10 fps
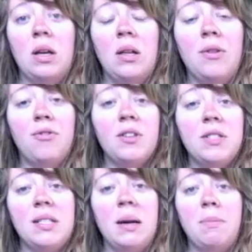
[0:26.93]
The
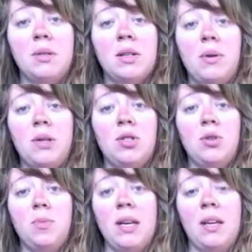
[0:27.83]
first step is going
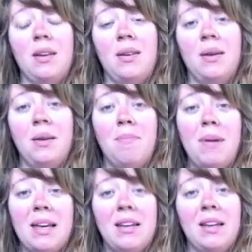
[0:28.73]
to be
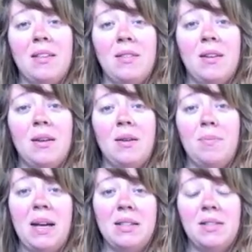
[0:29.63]
making the
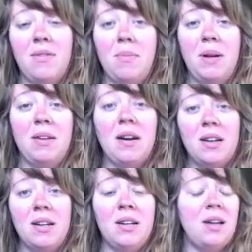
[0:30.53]
base of the
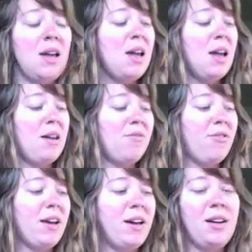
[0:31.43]
piñata, and for
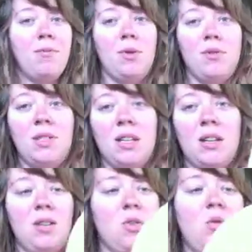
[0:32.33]
that I'm using
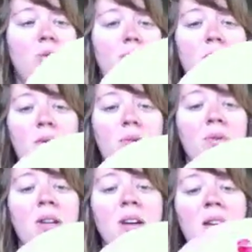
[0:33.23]
an old
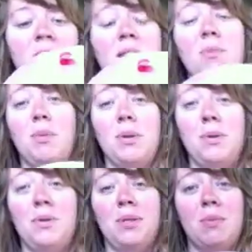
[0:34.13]
balloon. This
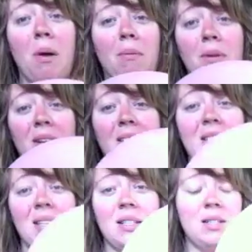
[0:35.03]
balloon is probably like
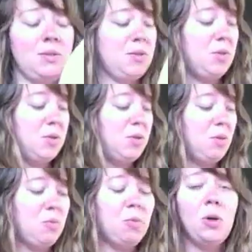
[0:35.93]
6 years old, so
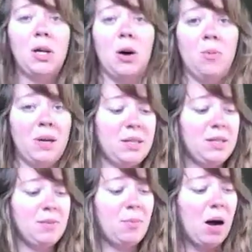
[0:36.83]
I'm really hoping it
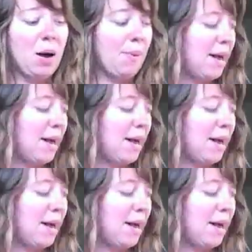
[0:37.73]
doesn't pop